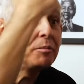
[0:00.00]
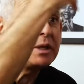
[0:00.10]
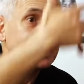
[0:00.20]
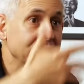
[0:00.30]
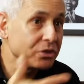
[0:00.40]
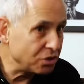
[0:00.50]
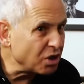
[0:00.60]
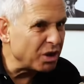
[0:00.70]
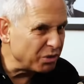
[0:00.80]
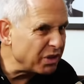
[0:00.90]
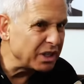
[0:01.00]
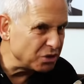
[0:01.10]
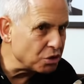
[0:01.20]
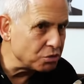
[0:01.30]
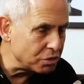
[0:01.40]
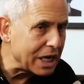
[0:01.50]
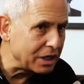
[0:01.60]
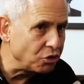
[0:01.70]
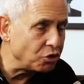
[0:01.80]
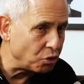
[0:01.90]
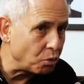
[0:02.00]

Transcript: because, you know, things do tend